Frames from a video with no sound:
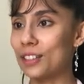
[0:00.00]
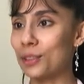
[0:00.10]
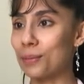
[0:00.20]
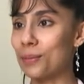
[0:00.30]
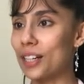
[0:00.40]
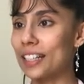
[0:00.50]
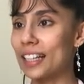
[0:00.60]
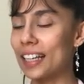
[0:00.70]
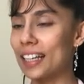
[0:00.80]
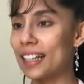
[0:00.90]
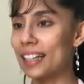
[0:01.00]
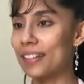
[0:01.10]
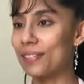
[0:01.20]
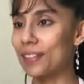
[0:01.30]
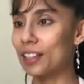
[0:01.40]
So bringing
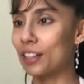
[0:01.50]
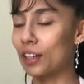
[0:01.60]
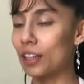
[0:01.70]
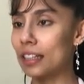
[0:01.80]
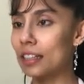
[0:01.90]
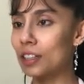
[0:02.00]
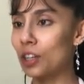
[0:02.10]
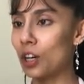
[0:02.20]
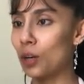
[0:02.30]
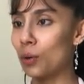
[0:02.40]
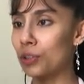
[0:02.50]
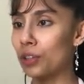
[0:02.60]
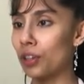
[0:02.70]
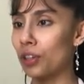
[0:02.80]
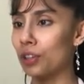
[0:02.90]
the finger a little
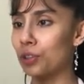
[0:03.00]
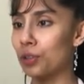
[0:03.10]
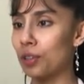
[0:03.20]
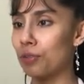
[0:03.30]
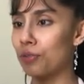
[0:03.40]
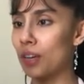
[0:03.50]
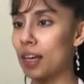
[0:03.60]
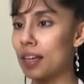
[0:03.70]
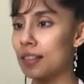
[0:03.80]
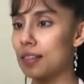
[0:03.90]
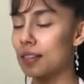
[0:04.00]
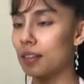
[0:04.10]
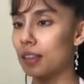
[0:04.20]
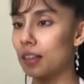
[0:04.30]
closer to the face